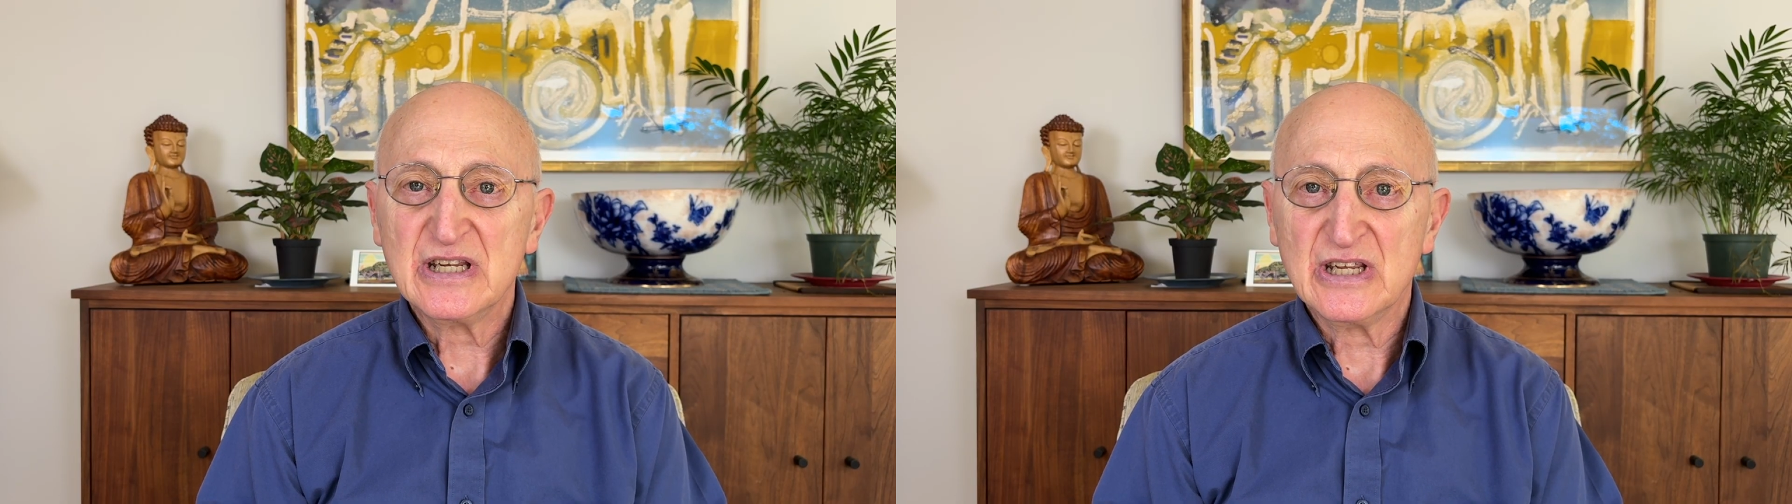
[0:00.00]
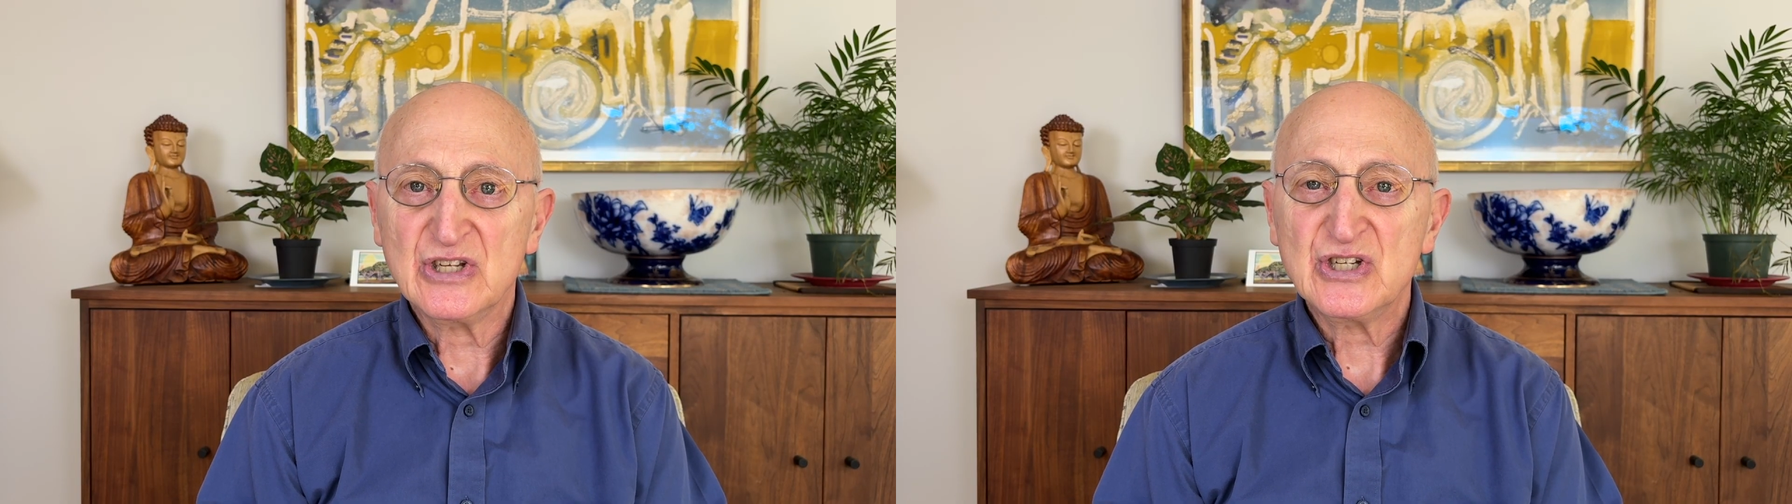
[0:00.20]

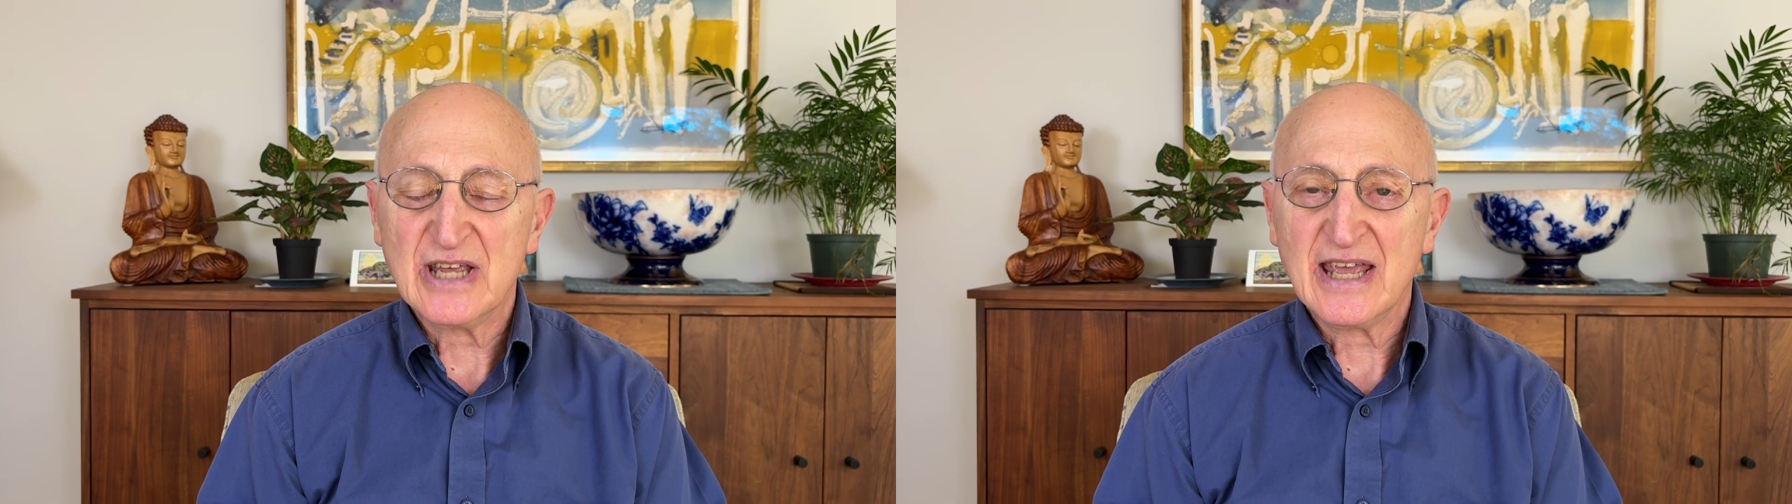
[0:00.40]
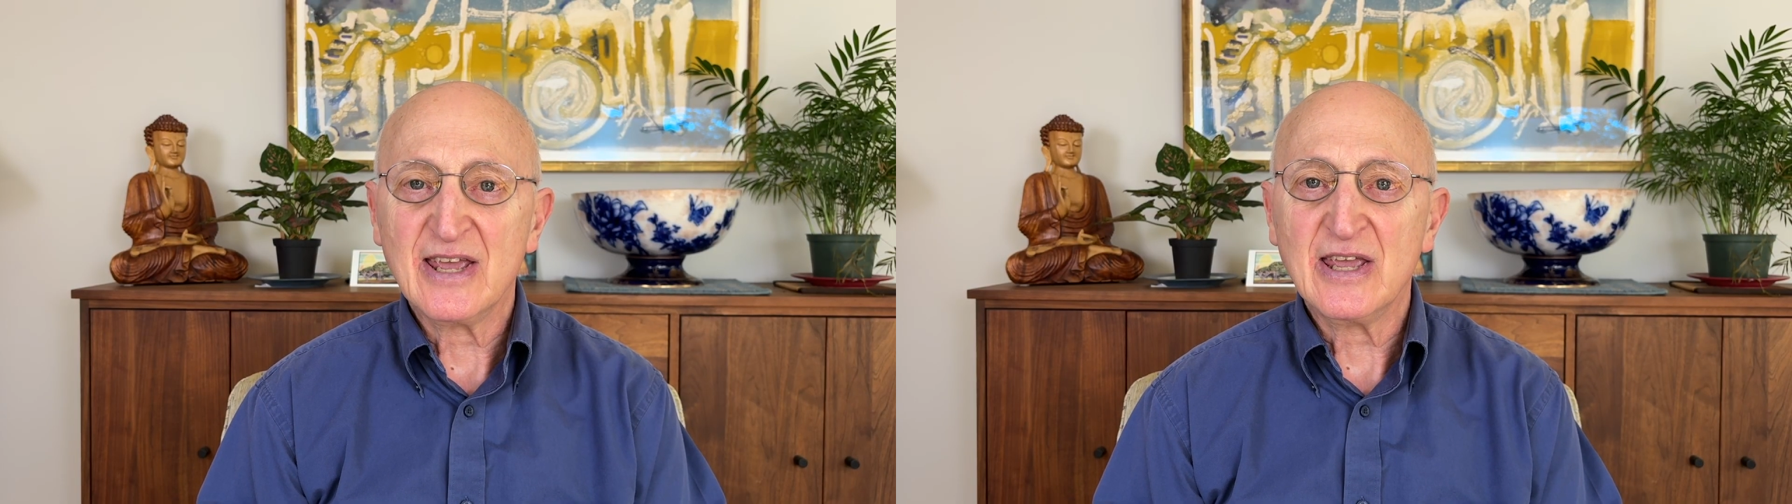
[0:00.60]
is
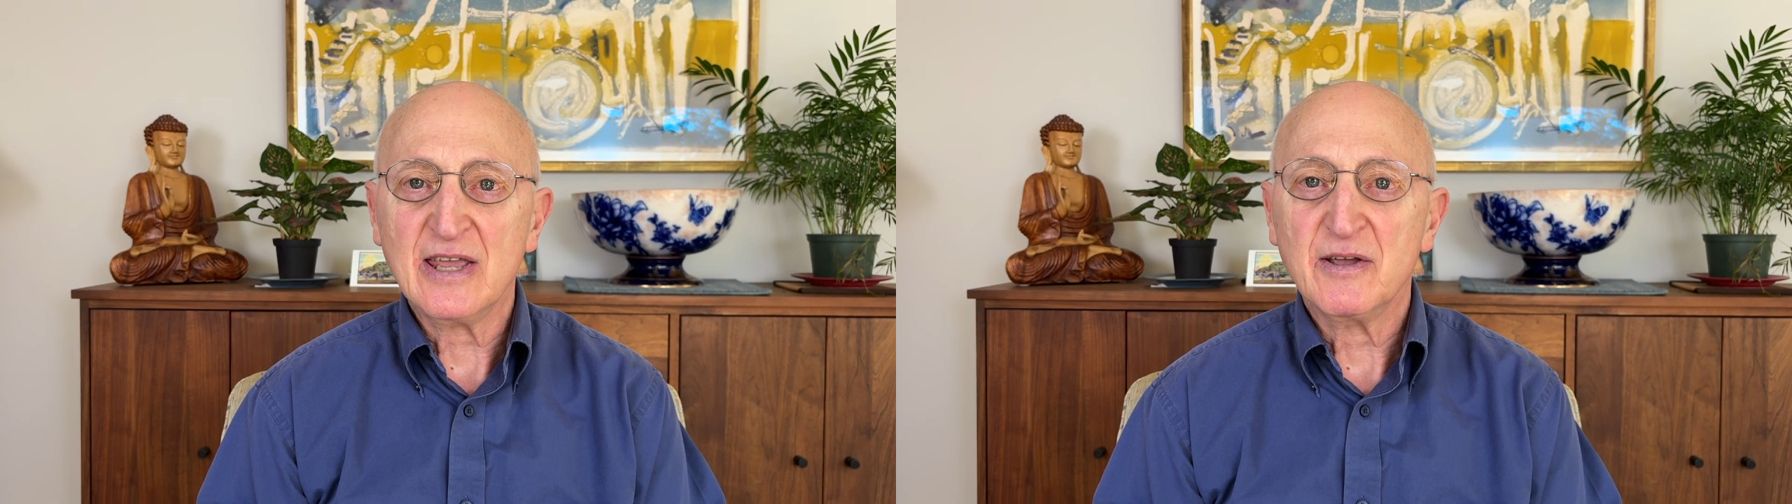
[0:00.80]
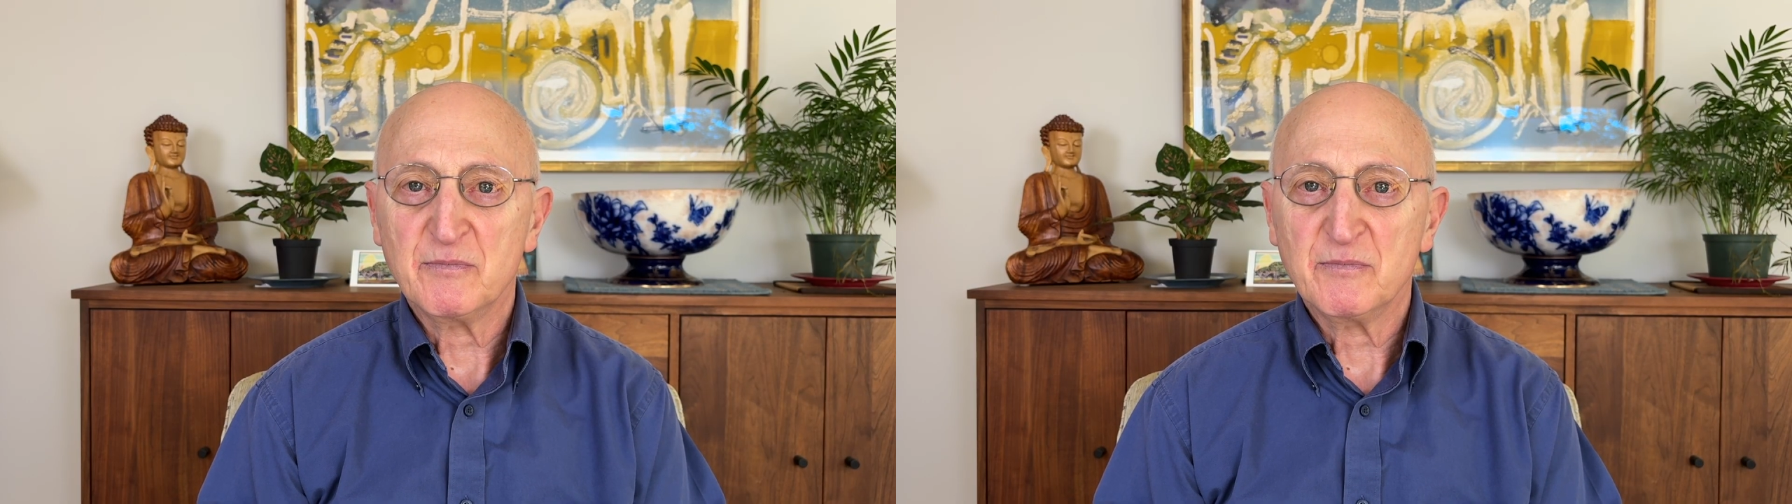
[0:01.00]
a